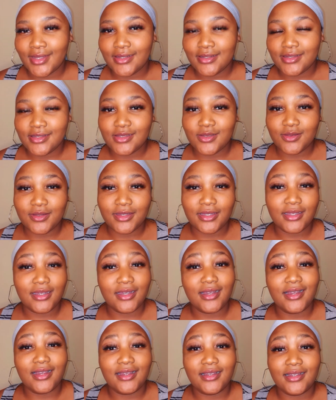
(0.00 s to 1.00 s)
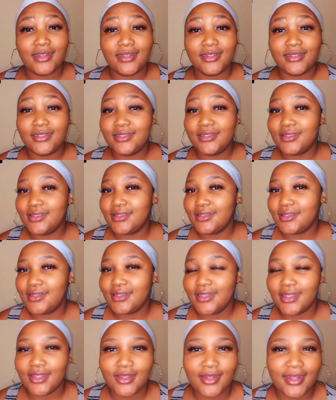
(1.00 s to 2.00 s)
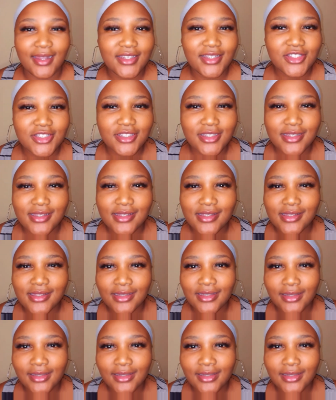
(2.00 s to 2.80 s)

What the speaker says: So here are your lashes.